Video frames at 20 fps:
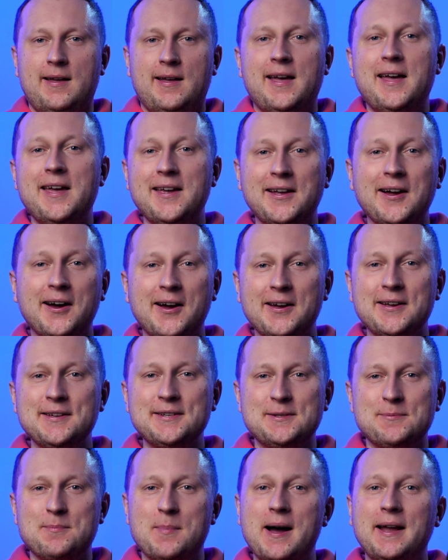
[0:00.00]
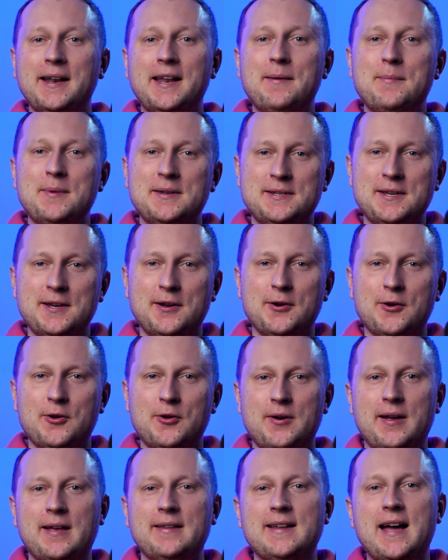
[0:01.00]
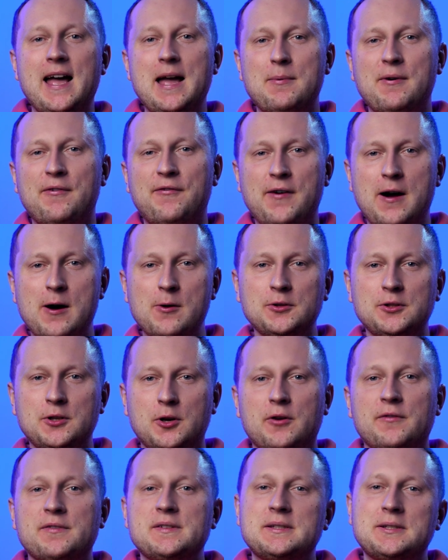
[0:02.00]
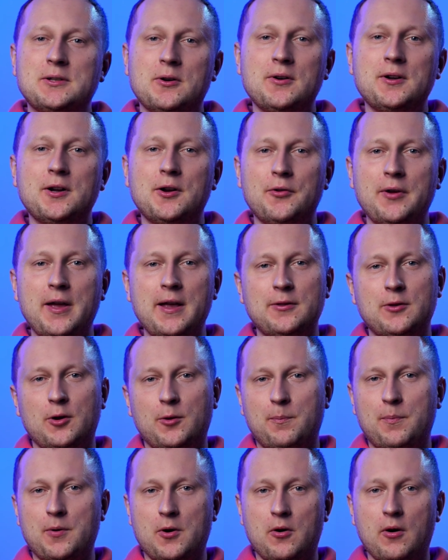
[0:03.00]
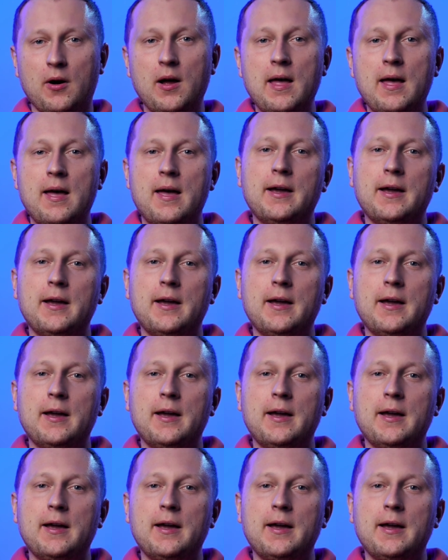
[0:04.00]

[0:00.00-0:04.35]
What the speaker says: Hey guys, my name is Igor and I am a founder of Stock Creator Pro,